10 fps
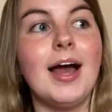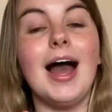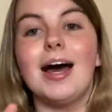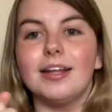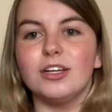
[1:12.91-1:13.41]

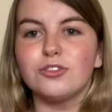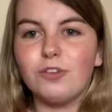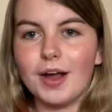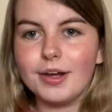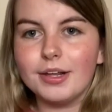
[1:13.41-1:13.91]
and it is
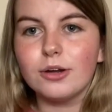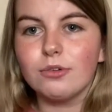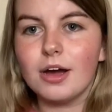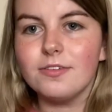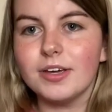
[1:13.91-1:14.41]
finally
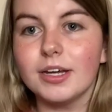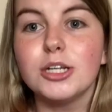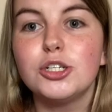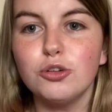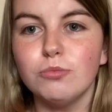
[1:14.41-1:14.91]
arriving
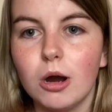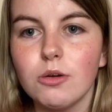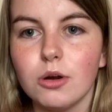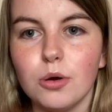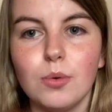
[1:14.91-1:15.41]
tomorrow